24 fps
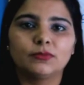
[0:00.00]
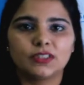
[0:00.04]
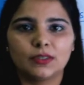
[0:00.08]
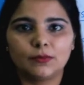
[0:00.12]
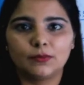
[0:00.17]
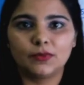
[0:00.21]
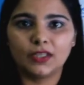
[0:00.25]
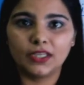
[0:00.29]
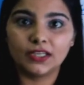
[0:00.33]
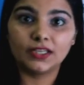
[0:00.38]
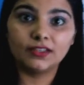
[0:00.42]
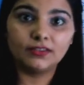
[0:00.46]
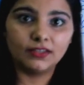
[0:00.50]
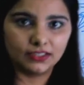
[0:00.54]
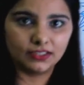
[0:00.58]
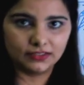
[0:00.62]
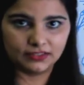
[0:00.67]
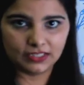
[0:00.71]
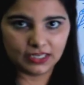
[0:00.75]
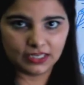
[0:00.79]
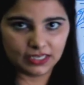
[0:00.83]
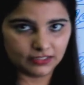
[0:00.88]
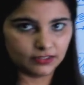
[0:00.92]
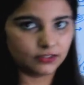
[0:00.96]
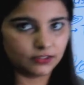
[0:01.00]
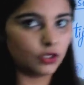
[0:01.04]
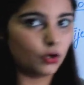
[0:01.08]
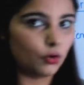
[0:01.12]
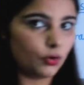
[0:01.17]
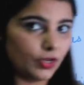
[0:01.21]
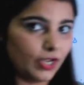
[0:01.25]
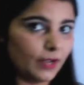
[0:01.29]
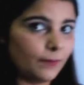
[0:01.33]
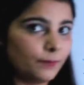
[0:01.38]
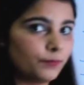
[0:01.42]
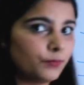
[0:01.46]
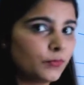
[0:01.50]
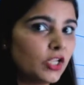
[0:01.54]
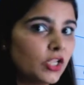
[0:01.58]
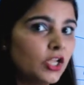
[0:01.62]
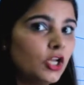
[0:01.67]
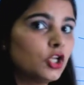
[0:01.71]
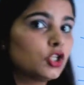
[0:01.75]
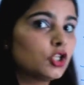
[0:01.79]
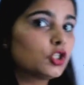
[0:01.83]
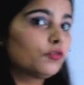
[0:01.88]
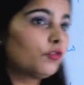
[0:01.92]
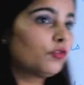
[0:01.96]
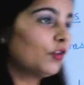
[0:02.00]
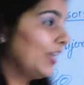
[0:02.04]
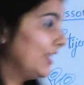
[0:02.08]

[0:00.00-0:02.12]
something in this case. Okay? So for